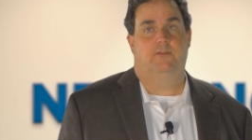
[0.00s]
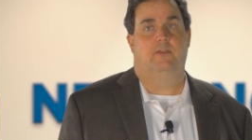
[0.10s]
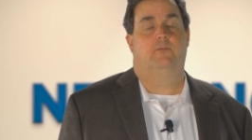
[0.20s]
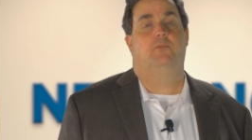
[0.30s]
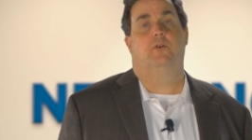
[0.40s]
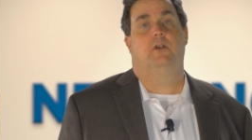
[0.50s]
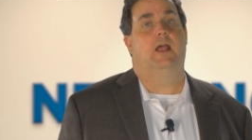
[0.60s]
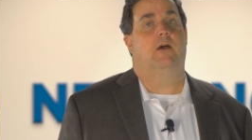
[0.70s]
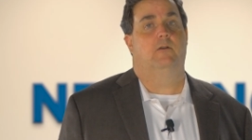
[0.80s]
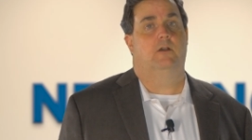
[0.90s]
cents per
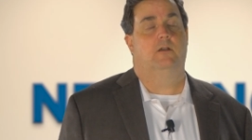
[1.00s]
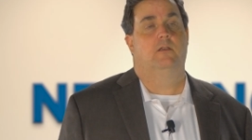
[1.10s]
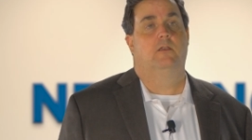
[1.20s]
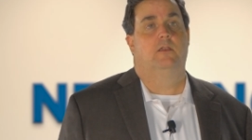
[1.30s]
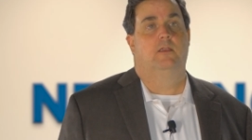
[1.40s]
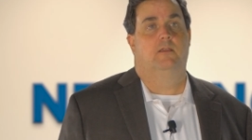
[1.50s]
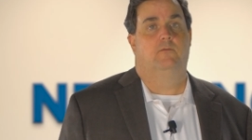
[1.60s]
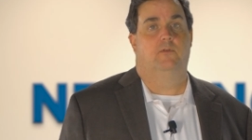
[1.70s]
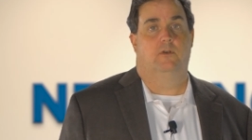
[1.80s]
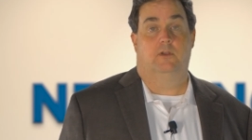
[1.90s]
hour
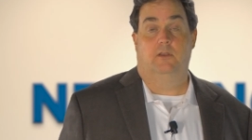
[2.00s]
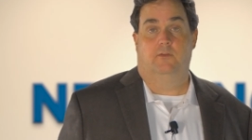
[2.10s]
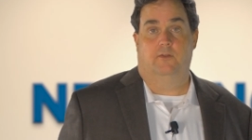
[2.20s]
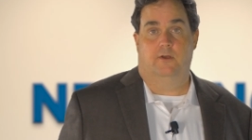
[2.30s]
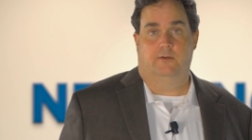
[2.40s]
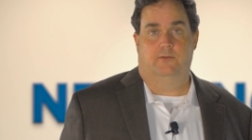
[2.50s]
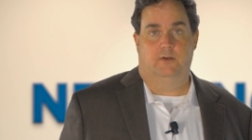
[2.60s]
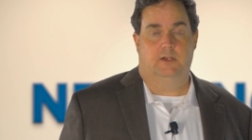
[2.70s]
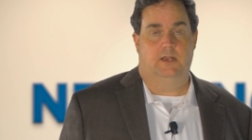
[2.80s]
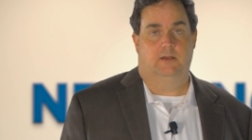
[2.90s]
for as long as
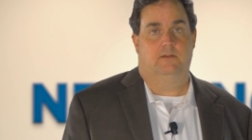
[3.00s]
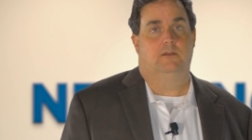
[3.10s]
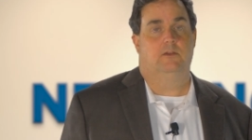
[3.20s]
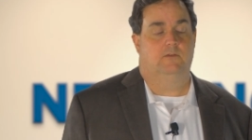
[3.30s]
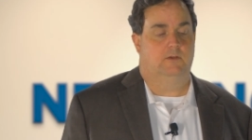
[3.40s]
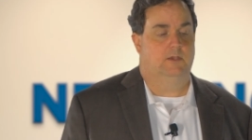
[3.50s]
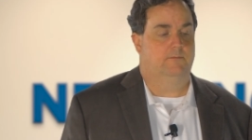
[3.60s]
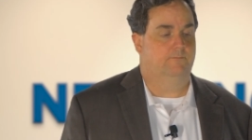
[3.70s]
they're connected using it.